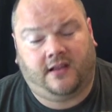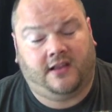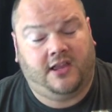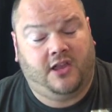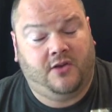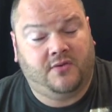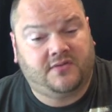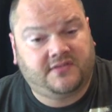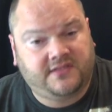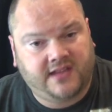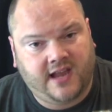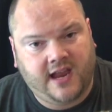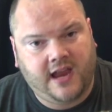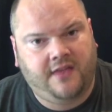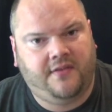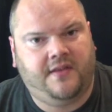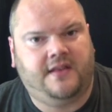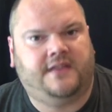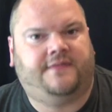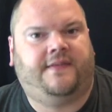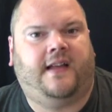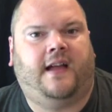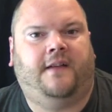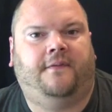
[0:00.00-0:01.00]
like you see,
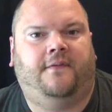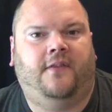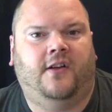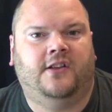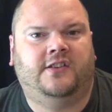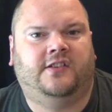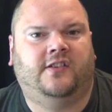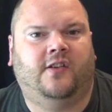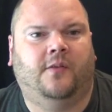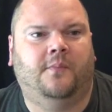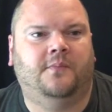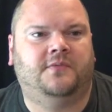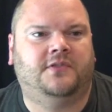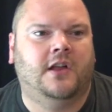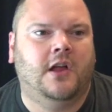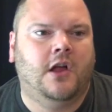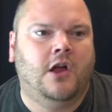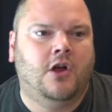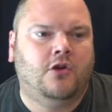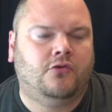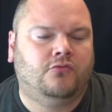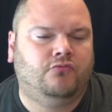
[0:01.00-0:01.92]
these found footage films,